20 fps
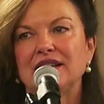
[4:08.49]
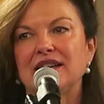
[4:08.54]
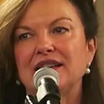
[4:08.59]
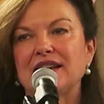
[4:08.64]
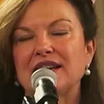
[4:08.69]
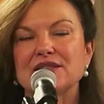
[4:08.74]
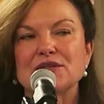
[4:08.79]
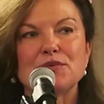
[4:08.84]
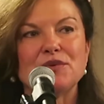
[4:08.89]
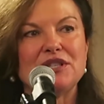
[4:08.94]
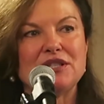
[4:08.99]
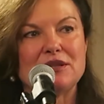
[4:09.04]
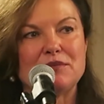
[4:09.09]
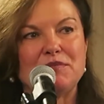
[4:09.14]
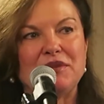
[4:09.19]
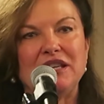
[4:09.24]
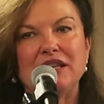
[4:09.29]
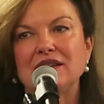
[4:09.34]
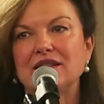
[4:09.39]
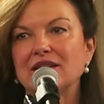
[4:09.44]
And as we
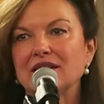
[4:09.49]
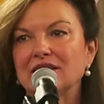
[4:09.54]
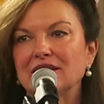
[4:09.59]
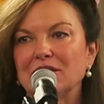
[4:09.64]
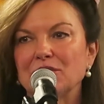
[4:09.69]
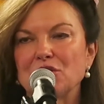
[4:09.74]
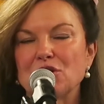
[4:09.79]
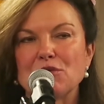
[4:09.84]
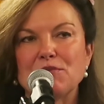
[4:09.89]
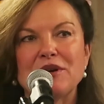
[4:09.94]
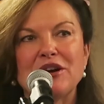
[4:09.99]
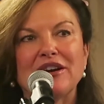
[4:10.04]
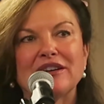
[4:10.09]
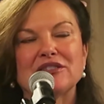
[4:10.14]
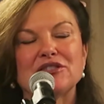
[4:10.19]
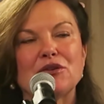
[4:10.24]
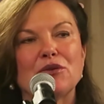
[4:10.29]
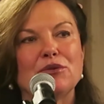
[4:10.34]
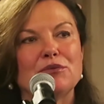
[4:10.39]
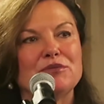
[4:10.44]
speak, I will go
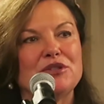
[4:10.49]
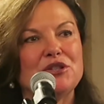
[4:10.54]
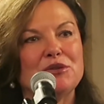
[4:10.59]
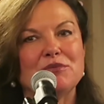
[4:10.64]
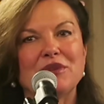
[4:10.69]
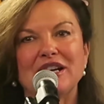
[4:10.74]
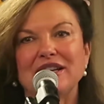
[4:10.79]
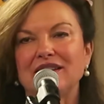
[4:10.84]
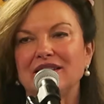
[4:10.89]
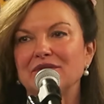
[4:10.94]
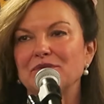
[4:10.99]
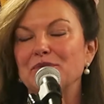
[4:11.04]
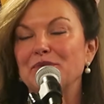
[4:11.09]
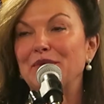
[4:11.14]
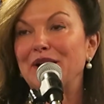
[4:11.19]
back home to my